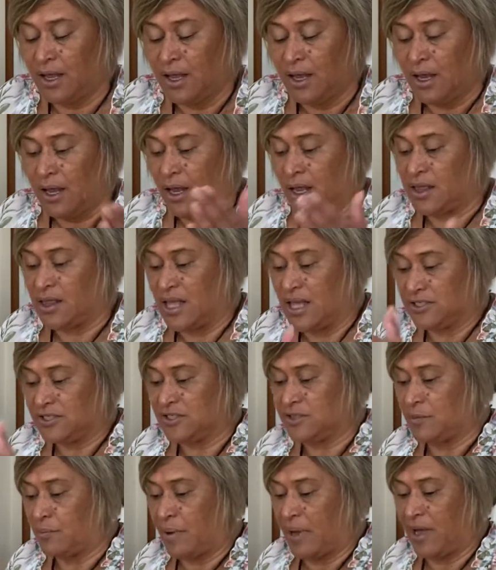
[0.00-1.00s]
and
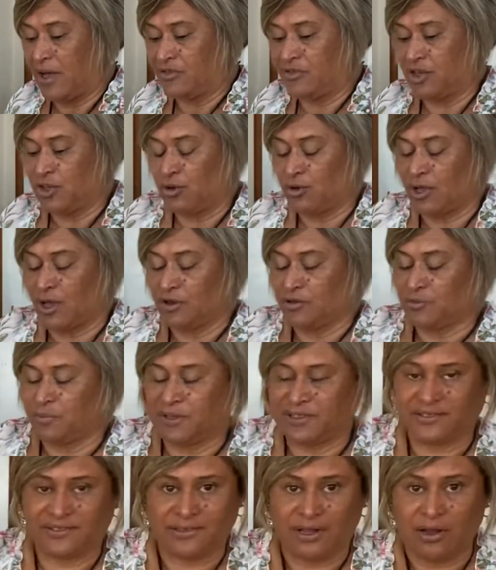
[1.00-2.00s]
that's the path that you're going to
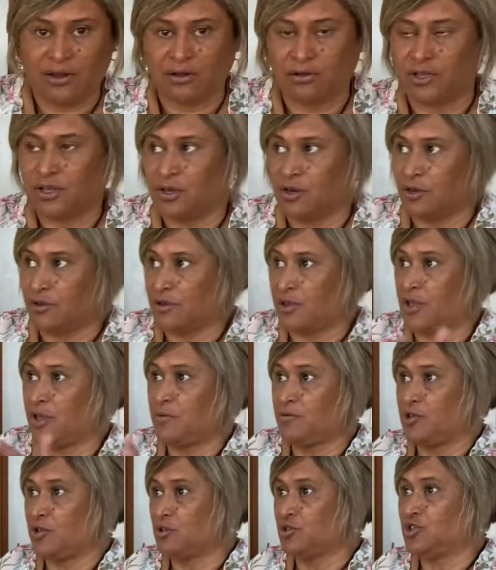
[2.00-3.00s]
be stuck, you know,
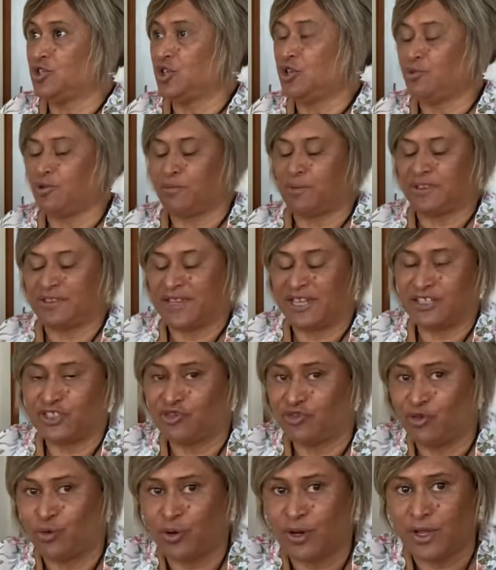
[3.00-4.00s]
can continue with. But that's
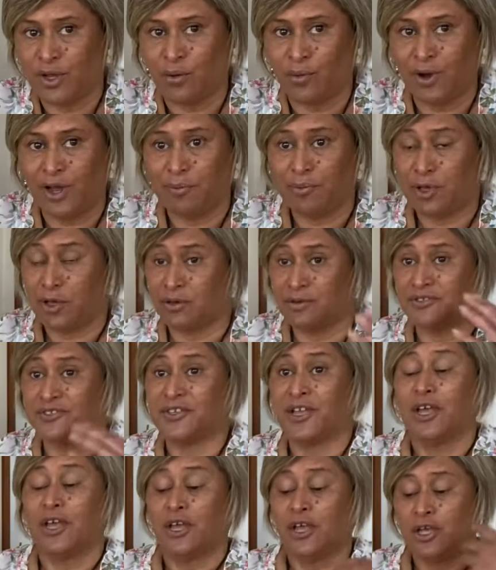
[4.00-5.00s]
falling away, because
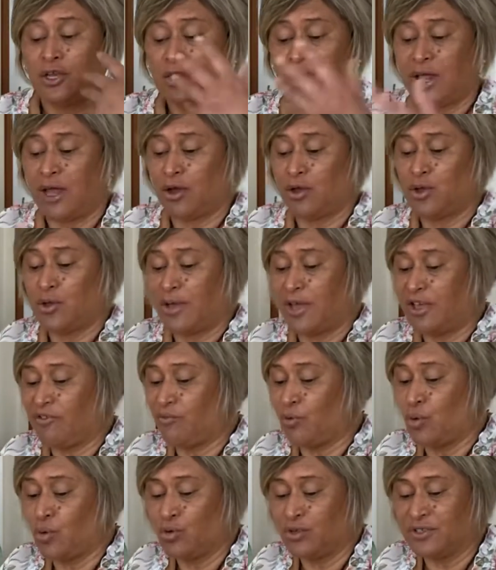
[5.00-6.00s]
now you
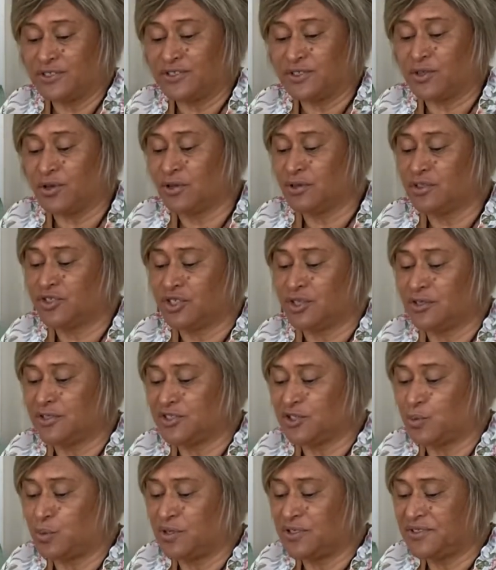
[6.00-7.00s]
have all this knowledge and
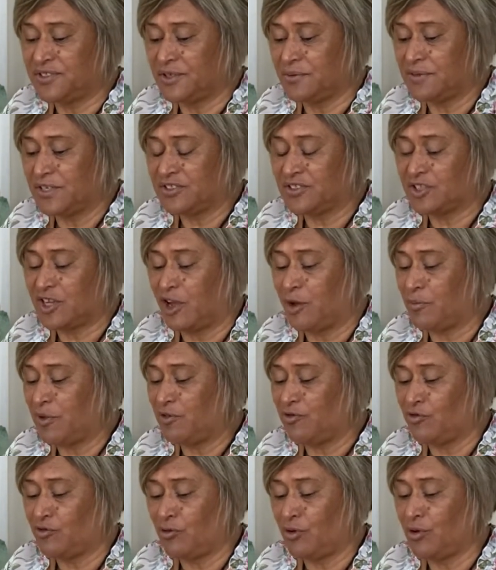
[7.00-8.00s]
this wisdom that's
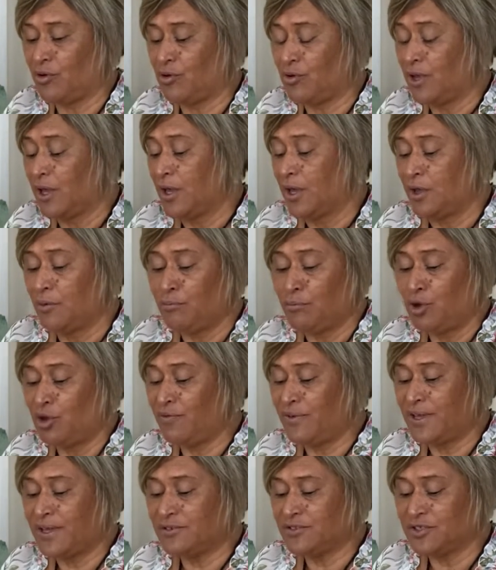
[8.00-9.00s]
coming through,
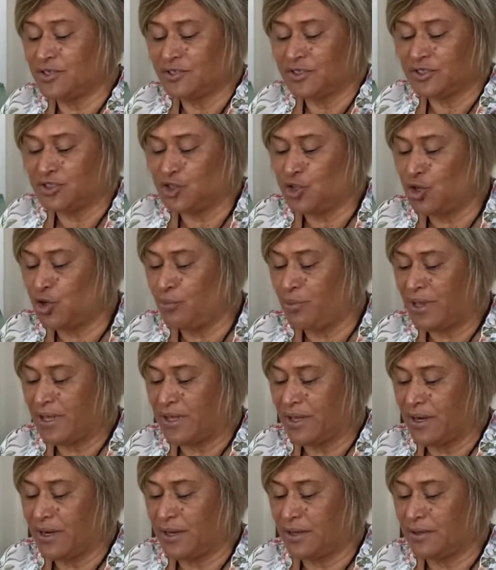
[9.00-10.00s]
moving into this new
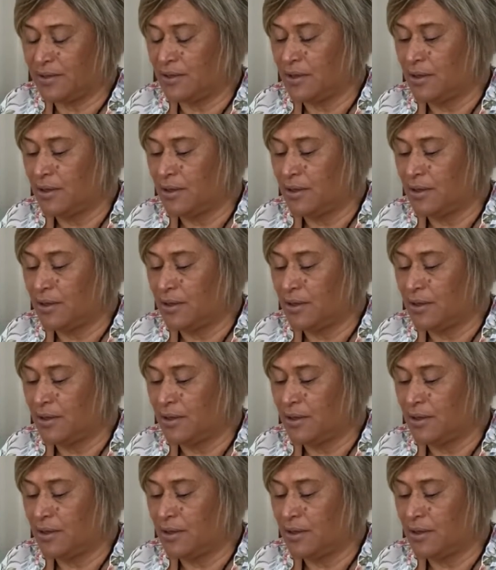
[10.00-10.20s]
beginning,